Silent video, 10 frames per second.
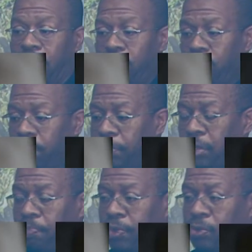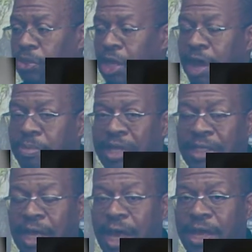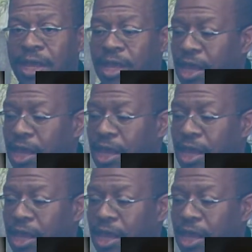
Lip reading: and you can put the posts side by side,